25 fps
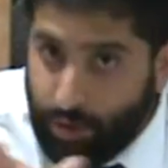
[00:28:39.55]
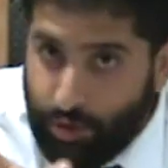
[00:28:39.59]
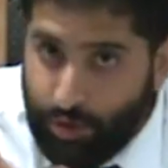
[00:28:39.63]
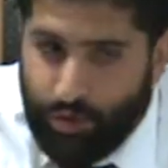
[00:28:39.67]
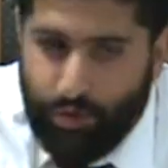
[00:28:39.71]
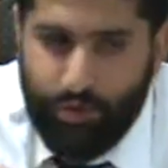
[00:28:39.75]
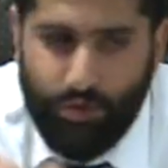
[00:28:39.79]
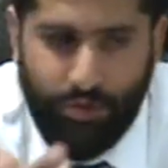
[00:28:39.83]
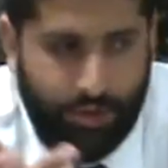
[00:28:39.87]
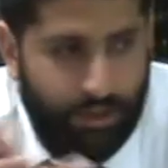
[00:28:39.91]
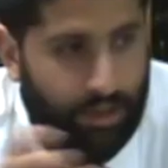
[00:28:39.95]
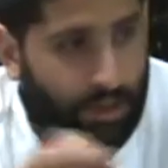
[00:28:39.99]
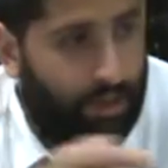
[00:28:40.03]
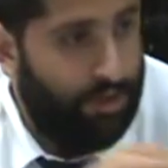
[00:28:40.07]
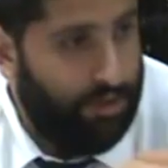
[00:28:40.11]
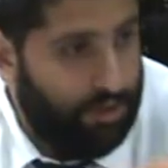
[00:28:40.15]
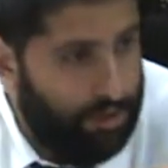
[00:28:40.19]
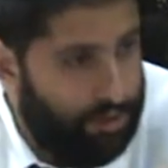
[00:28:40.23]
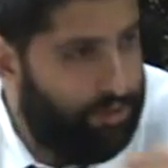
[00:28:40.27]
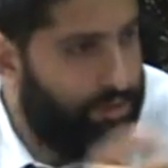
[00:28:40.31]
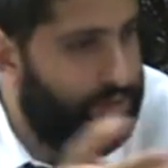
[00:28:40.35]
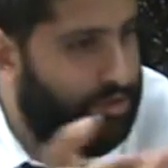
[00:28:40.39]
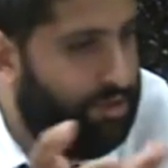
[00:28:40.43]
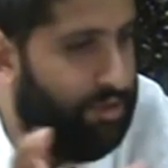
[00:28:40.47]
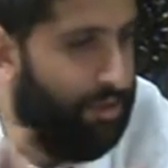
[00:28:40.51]
you Jewish? Are
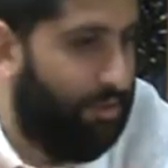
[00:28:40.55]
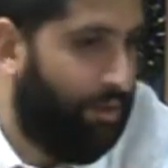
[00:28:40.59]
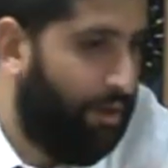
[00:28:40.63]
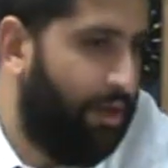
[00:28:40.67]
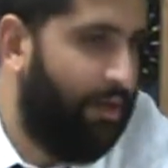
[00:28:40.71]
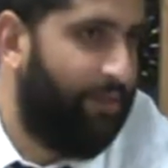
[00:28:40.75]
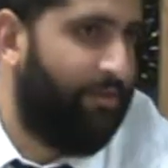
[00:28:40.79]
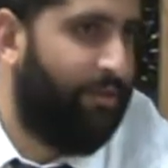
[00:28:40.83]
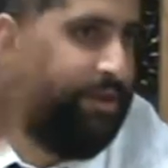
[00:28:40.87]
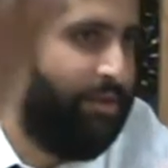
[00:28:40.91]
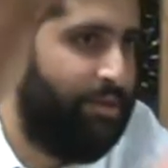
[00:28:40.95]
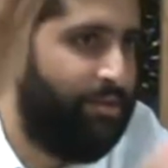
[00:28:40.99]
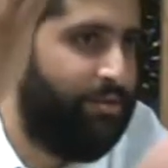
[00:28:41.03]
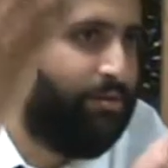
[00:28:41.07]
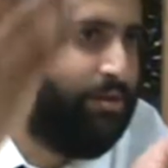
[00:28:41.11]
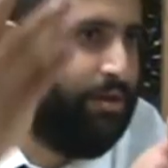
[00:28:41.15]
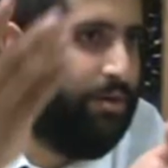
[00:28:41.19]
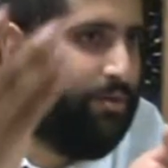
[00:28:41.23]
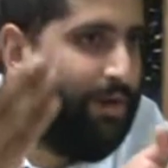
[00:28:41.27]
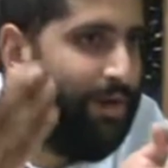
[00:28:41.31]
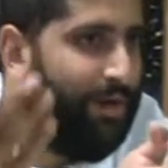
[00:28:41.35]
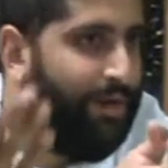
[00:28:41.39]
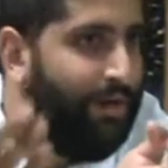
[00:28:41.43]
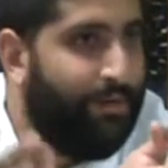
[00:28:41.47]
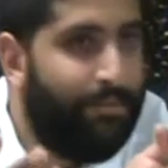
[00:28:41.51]
you Jewish? Whatever, let's do
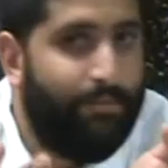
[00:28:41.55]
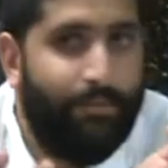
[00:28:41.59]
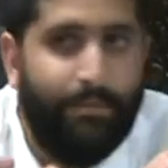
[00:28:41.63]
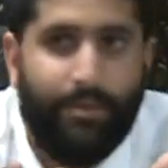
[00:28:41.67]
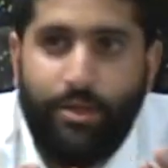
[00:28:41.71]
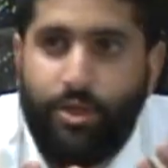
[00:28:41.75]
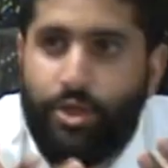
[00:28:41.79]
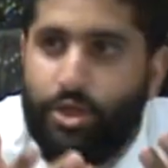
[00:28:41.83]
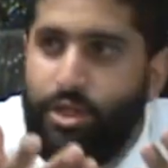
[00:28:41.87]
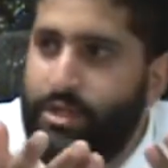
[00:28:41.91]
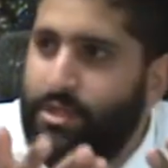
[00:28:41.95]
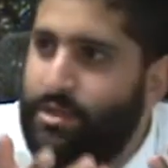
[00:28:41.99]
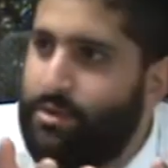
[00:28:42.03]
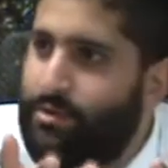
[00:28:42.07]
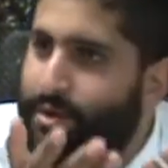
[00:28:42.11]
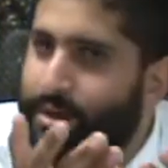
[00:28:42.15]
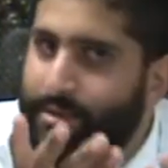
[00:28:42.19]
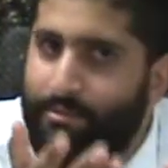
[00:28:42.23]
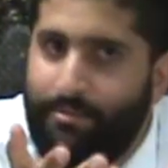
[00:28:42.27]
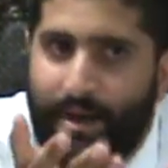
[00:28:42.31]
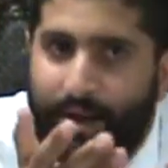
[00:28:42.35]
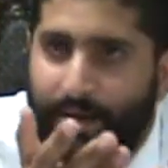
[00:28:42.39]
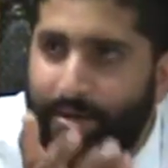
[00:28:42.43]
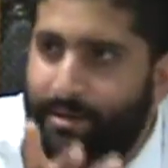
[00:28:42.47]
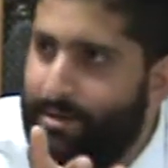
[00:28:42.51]
a wedding." She's already
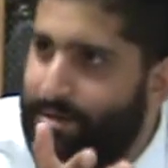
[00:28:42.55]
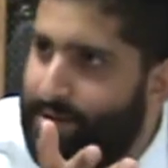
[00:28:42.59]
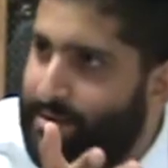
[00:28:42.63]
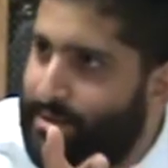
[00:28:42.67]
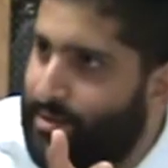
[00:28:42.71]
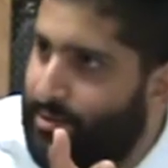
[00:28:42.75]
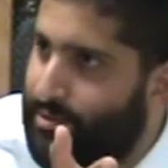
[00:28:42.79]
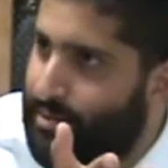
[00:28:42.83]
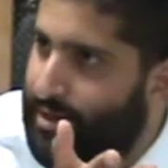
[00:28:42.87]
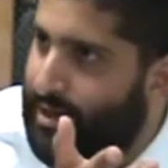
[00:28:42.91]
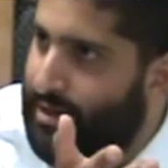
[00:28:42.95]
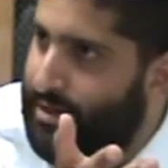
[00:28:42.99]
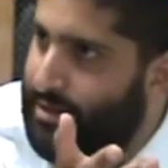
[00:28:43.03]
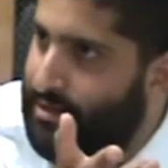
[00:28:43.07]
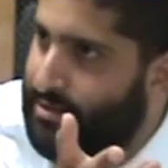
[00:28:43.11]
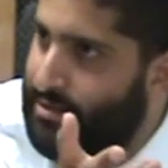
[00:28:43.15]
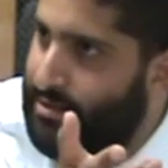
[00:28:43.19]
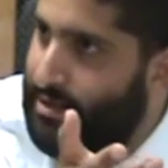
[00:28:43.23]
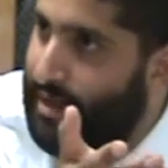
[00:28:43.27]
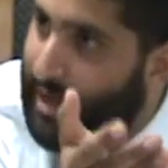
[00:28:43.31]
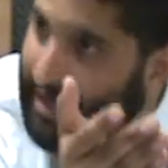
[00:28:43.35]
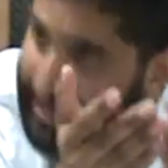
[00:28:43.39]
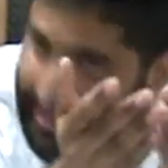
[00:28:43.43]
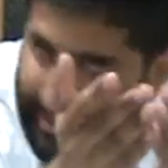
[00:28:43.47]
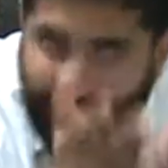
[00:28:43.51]
married to someone else.
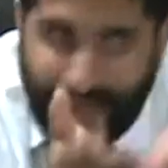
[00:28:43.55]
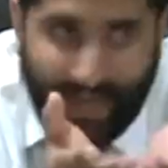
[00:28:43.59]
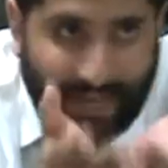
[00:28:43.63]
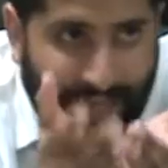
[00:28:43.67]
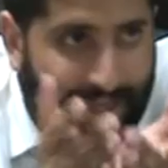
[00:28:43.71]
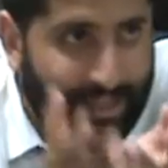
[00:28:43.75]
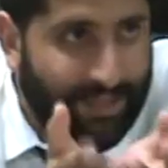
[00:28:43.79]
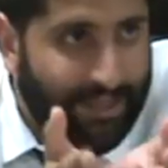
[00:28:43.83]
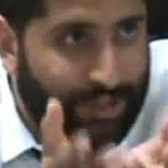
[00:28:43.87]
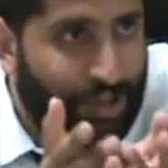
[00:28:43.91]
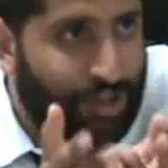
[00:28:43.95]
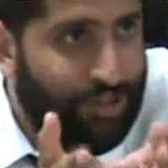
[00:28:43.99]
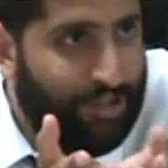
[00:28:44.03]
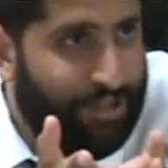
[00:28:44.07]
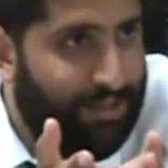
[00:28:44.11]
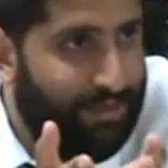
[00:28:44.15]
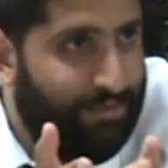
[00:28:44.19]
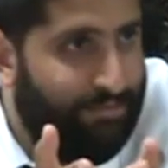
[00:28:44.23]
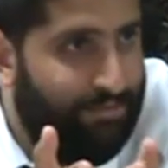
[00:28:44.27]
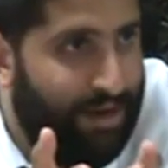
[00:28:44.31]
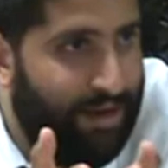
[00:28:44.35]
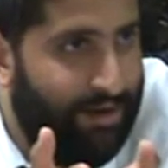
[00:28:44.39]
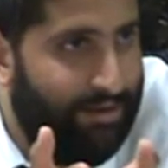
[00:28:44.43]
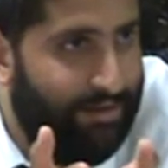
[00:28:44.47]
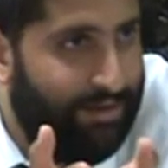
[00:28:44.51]
Halakhically, she's still
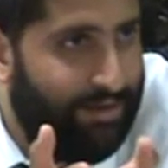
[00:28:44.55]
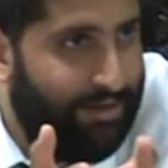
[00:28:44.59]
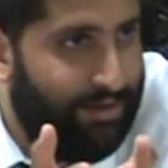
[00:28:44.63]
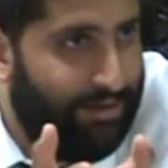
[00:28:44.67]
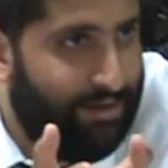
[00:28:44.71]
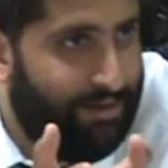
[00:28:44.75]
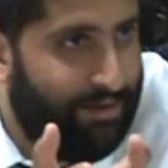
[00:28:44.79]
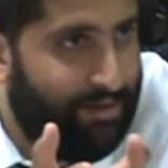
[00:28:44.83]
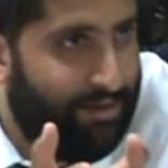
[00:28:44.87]
married.